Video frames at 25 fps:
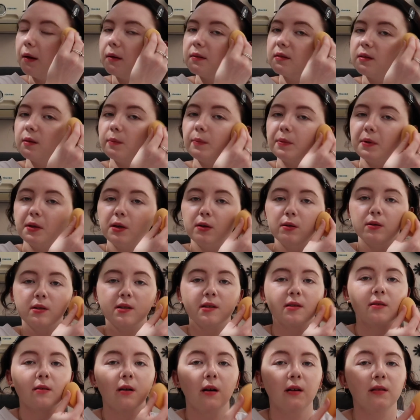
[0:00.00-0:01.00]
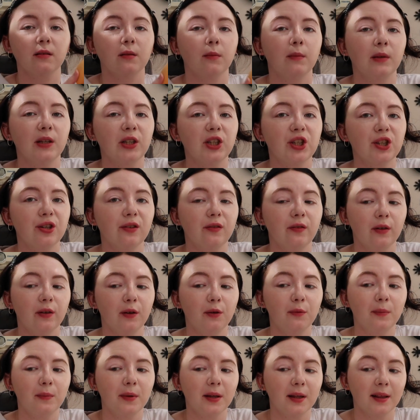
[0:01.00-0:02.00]
To be honest, guys, I'm literally
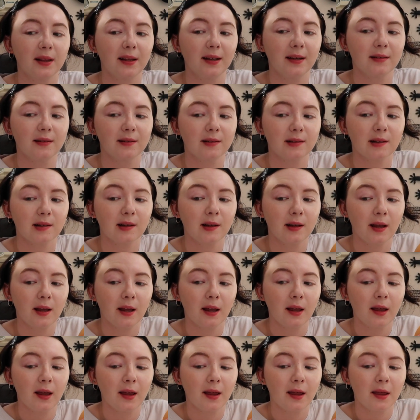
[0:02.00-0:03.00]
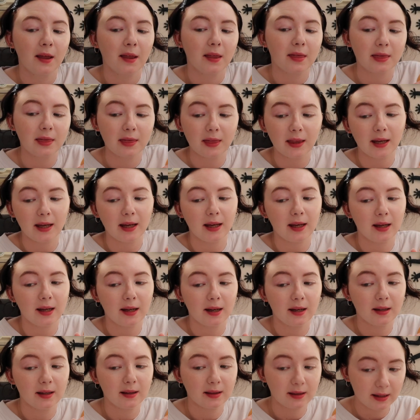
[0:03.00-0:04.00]
filming this the
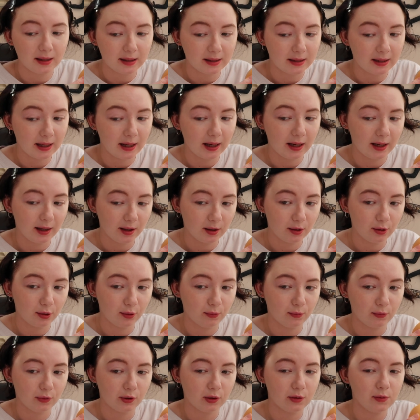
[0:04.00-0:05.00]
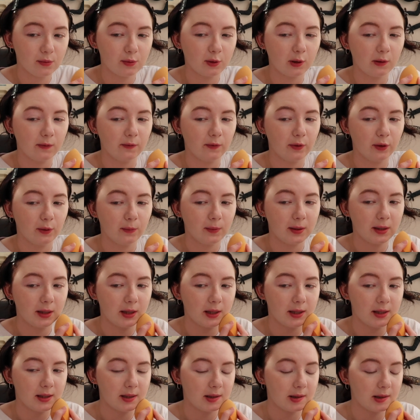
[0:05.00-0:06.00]
day it comes up. So I'm filming
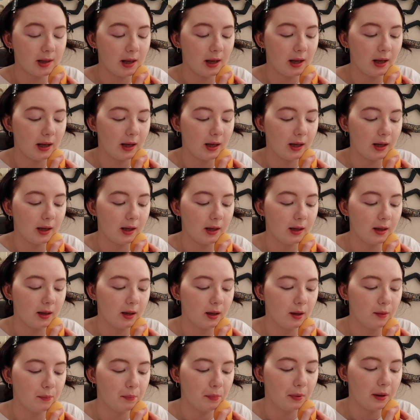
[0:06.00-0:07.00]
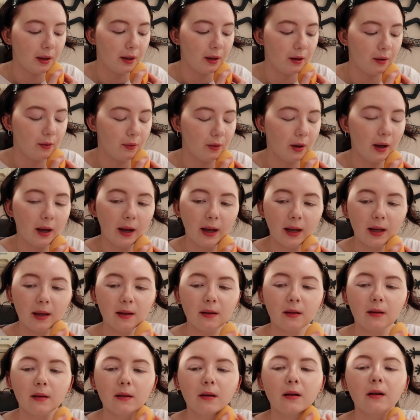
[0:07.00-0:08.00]
this at about 8
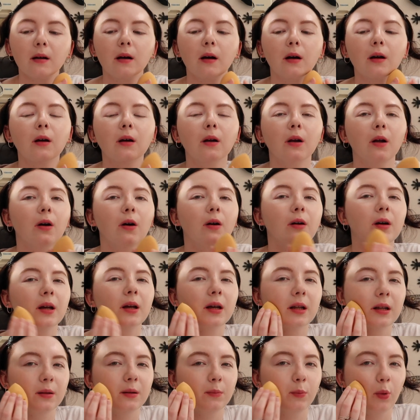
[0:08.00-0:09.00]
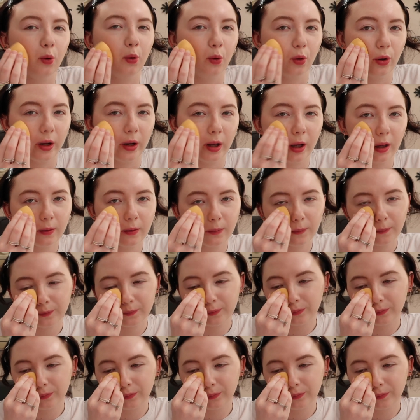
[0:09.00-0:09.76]
o'clock in the morning.